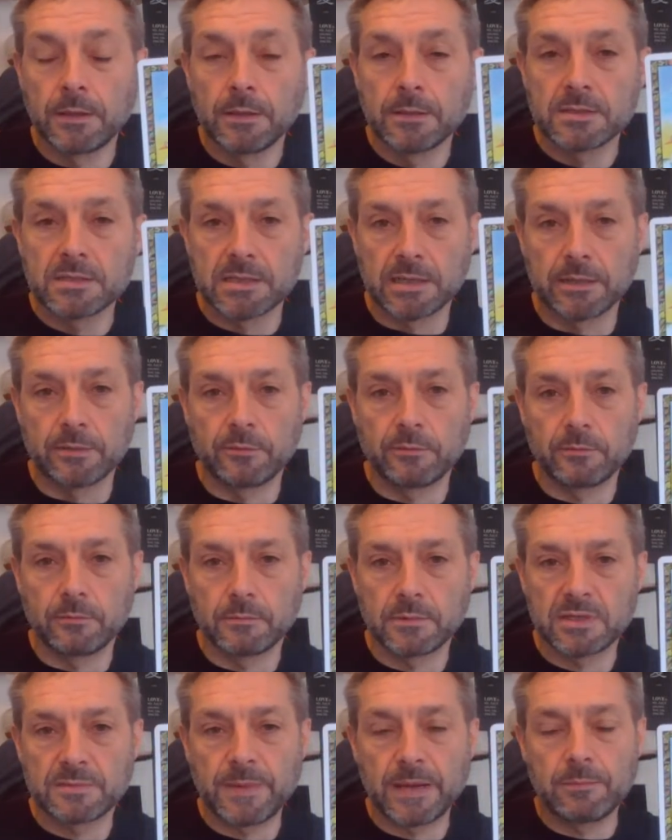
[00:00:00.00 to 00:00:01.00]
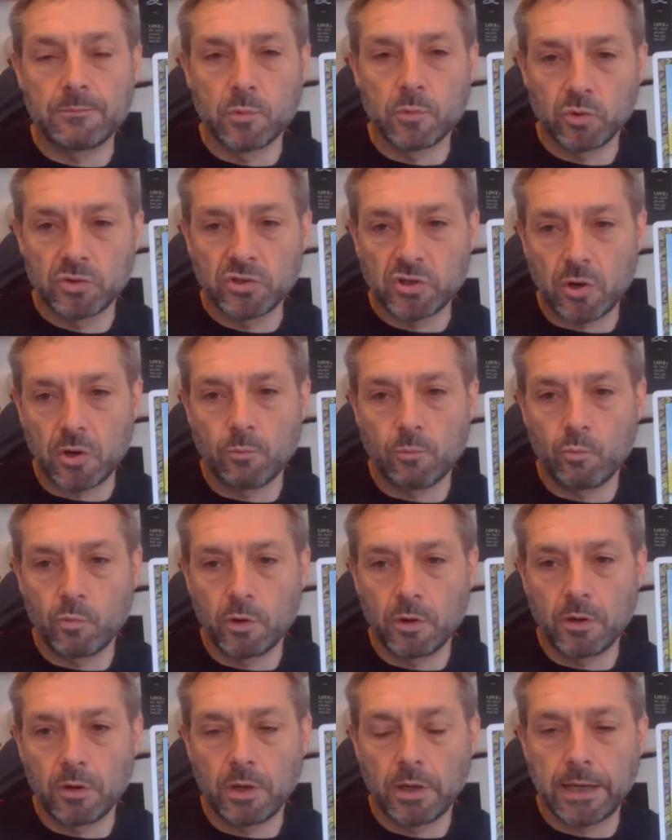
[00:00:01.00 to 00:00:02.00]
So spend more time
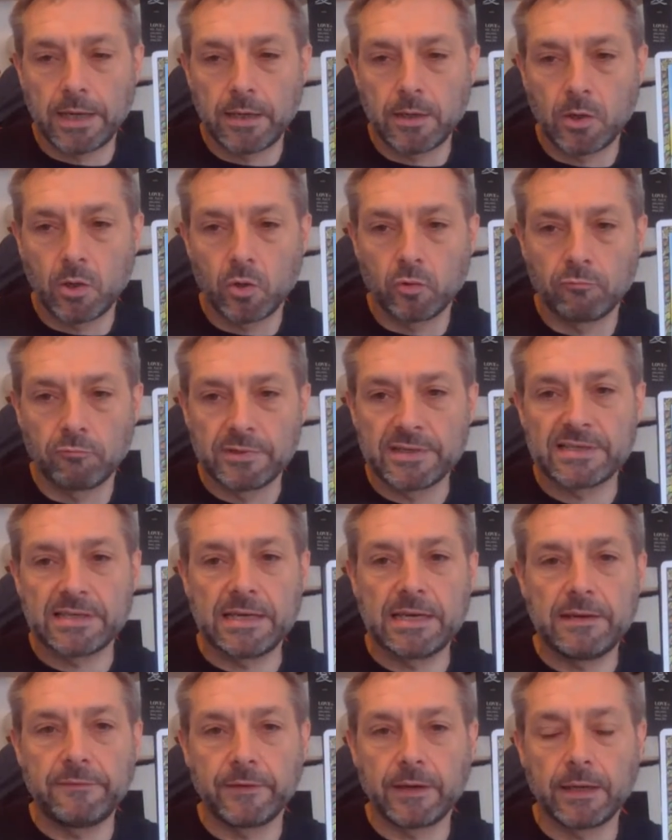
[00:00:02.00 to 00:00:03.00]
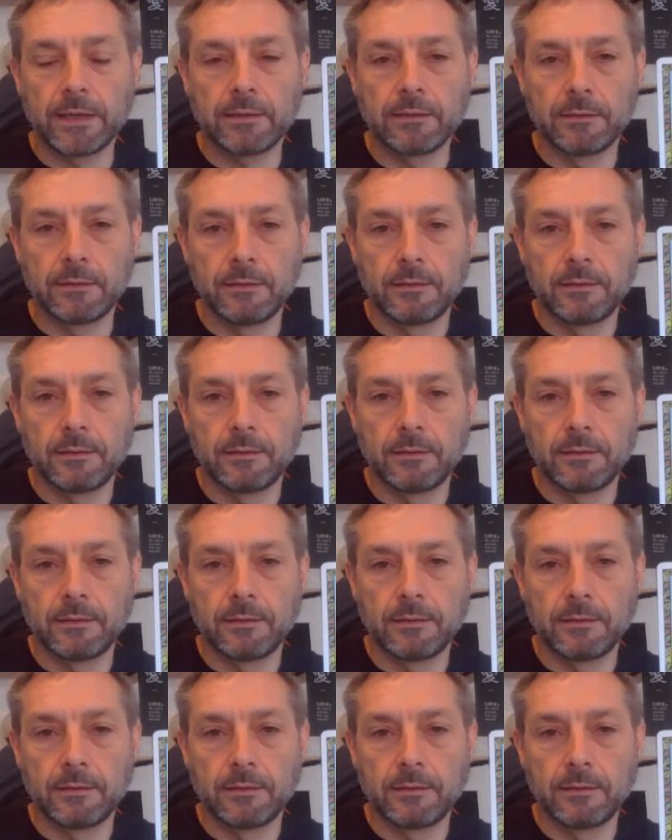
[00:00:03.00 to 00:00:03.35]
working on receiving